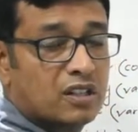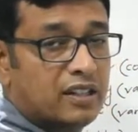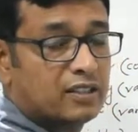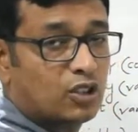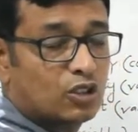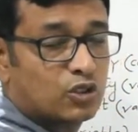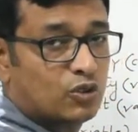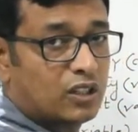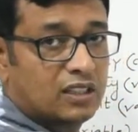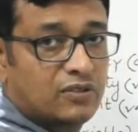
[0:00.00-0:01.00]
It is also
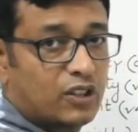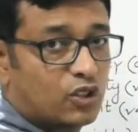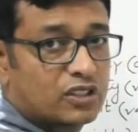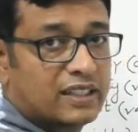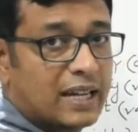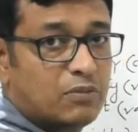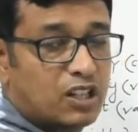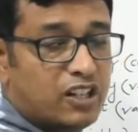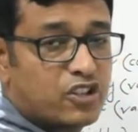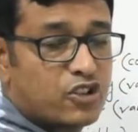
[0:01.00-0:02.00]
known as velocity time
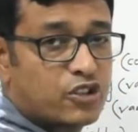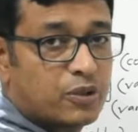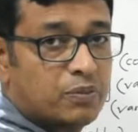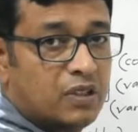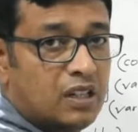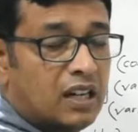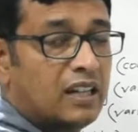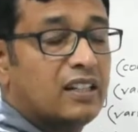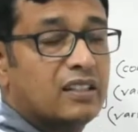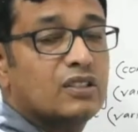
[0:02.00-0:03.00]
relationship,
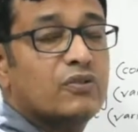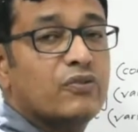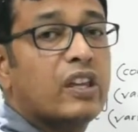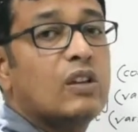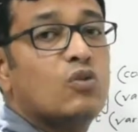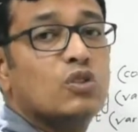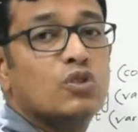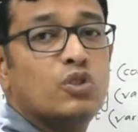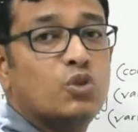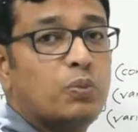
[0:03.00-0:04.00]
and it is v equals
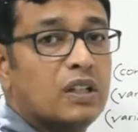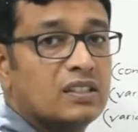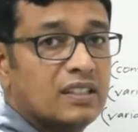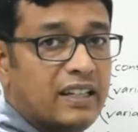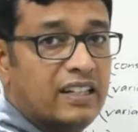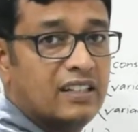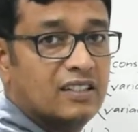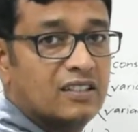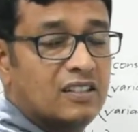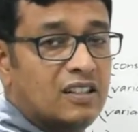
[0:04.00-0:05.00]
to u plus at.
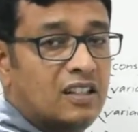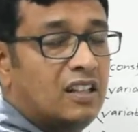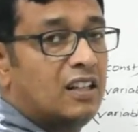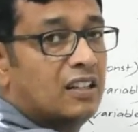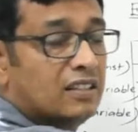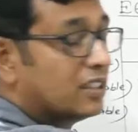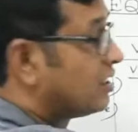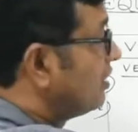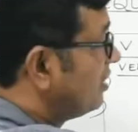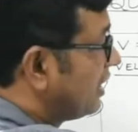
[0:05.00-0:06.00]
This
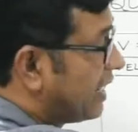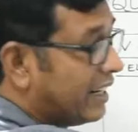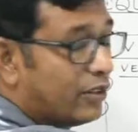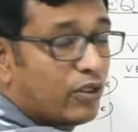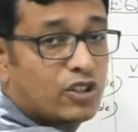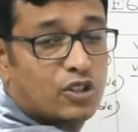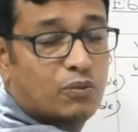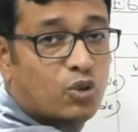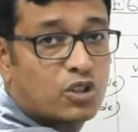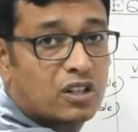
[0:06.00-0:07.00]
is the second equation
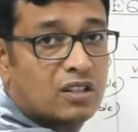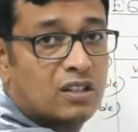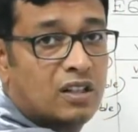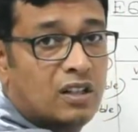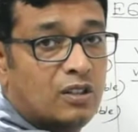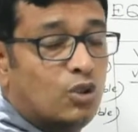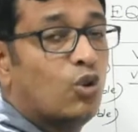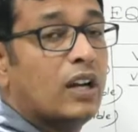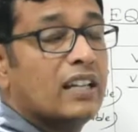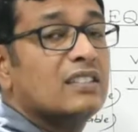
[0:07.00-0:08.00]
of motion
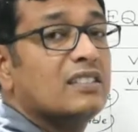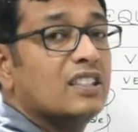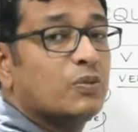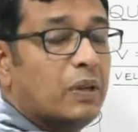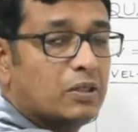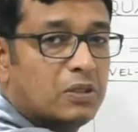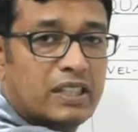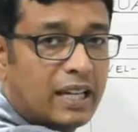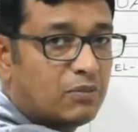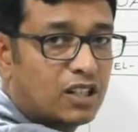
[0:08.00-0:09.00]
known as displacement
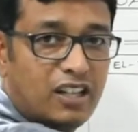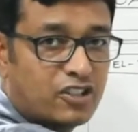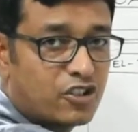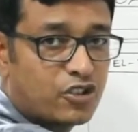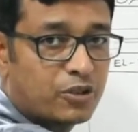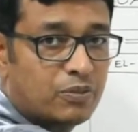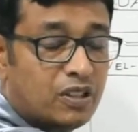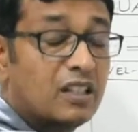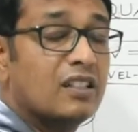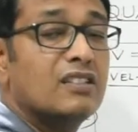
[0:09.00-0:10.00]
time relationship.
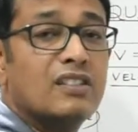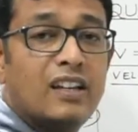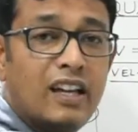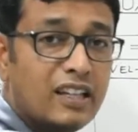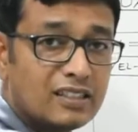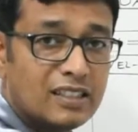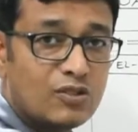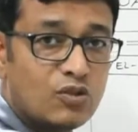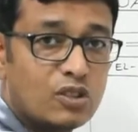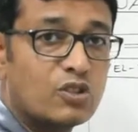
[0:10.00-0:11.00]
It is s
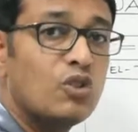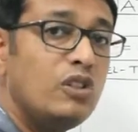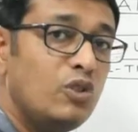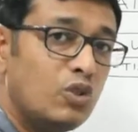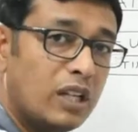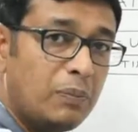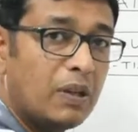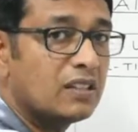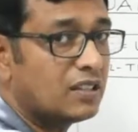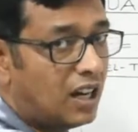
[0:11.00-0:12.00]
equals to ut
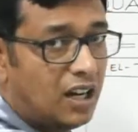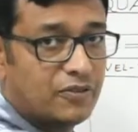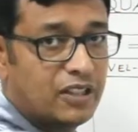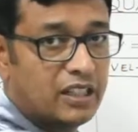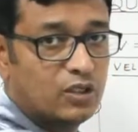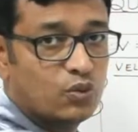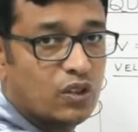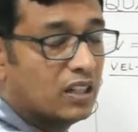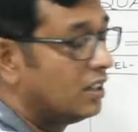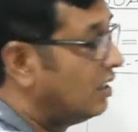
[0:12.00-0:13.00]
plus half at square.